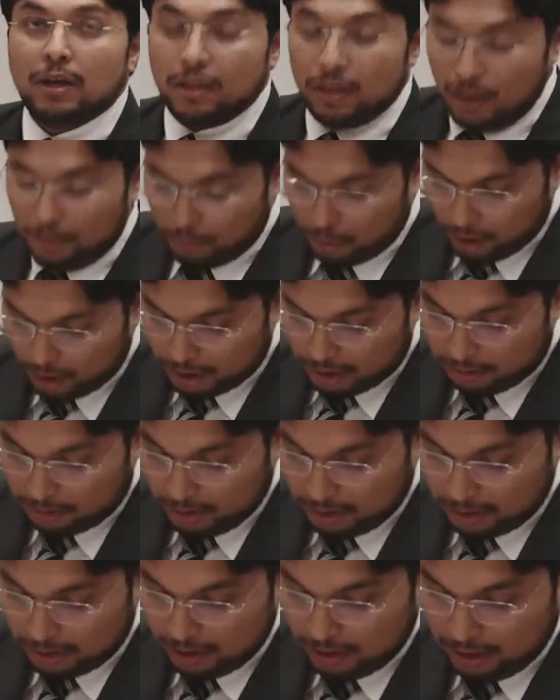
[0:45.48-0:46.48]
the
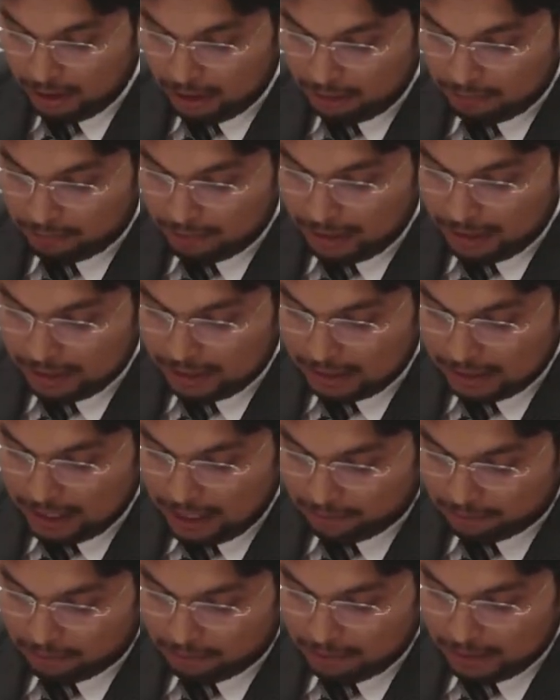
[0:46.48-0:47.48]
appointment by the
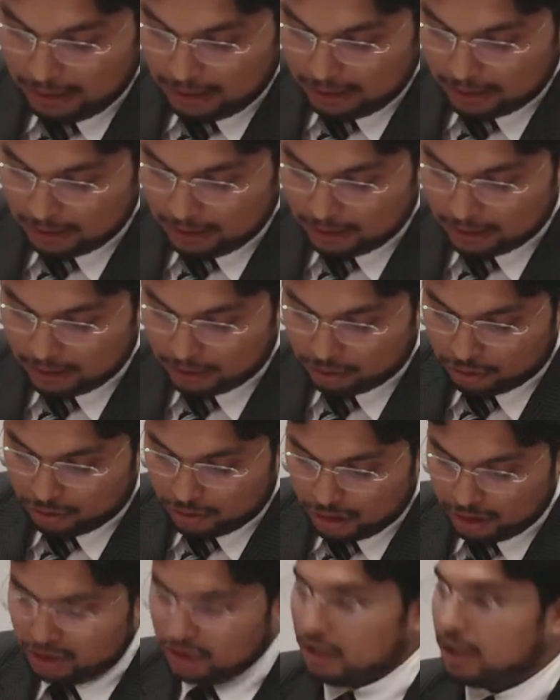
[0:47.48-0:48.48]
government, and then the
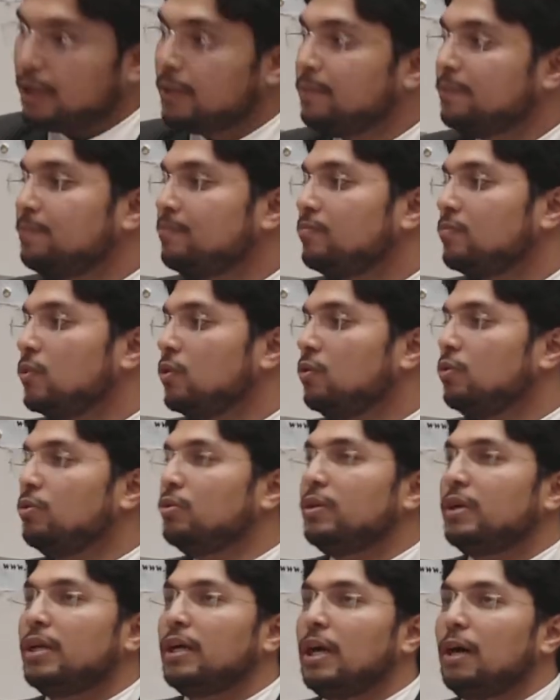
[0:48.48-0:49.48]
judiciary, who
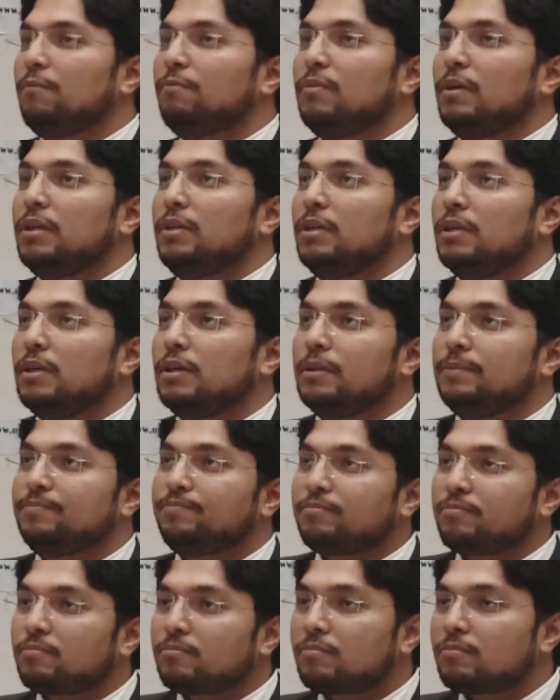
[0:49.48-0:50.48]
take up with
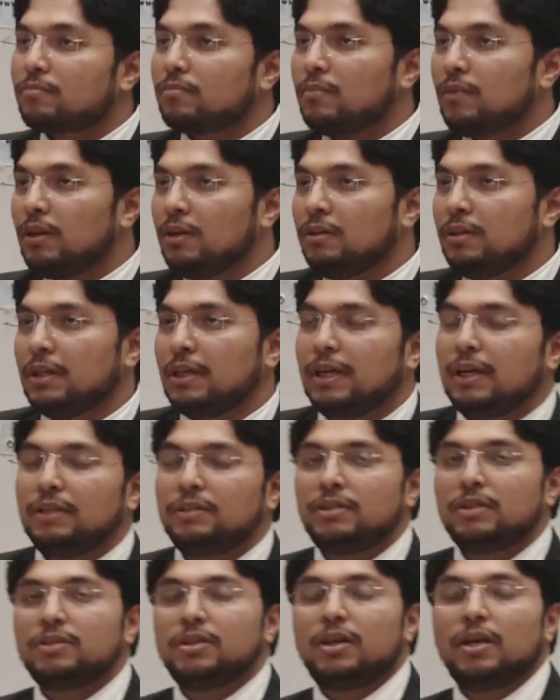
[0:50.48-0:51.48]
the
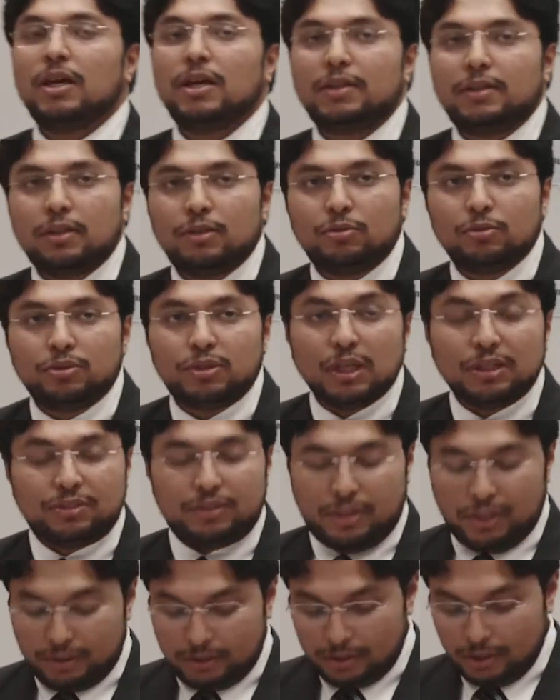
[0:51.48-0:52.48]
cases related to
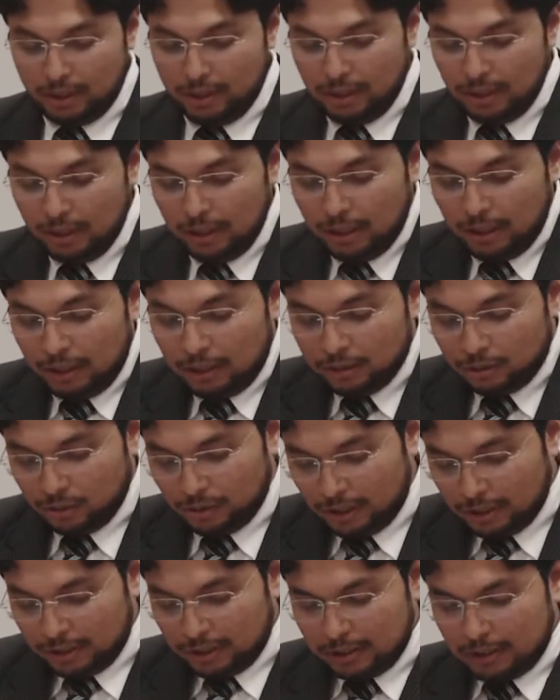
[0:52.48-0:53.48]
justice. So
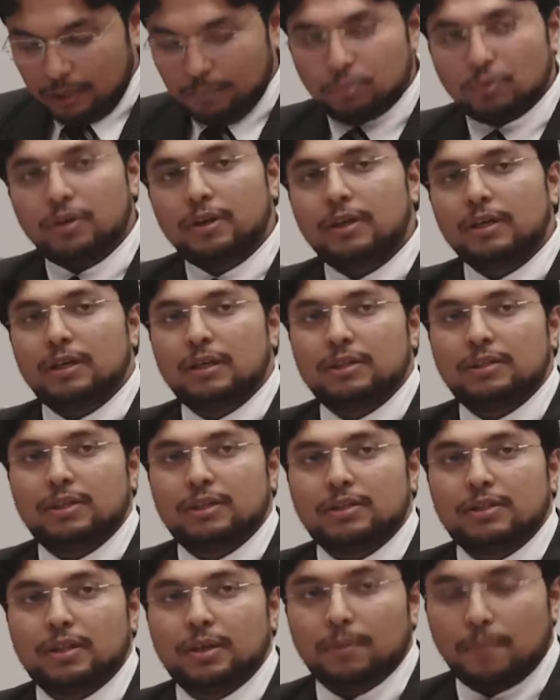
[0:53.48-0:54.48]
this is the political
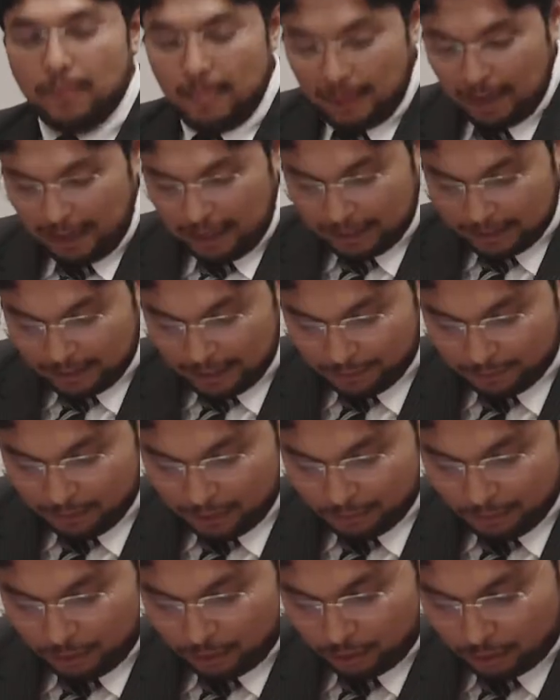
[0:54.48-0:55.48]
system. And then
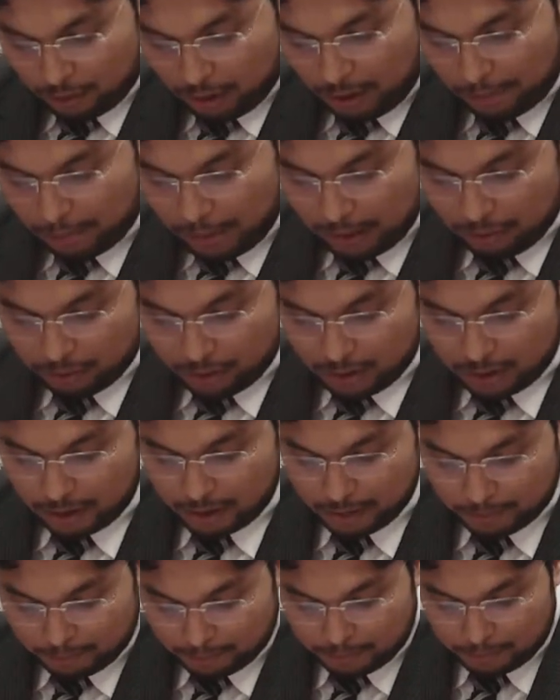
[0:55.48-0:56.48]
when we talk about
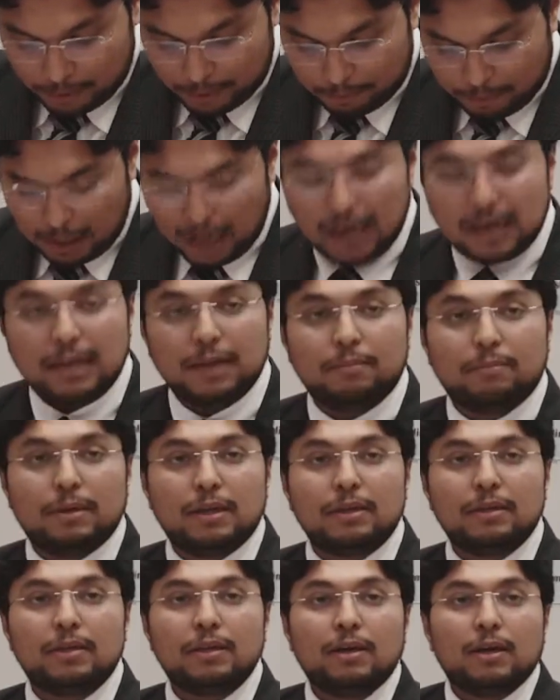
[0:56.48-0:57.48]
the
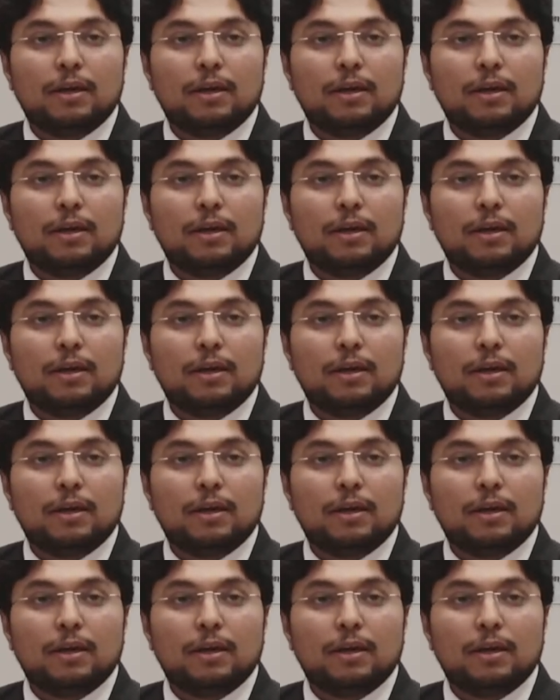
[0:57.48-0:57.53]
parliament,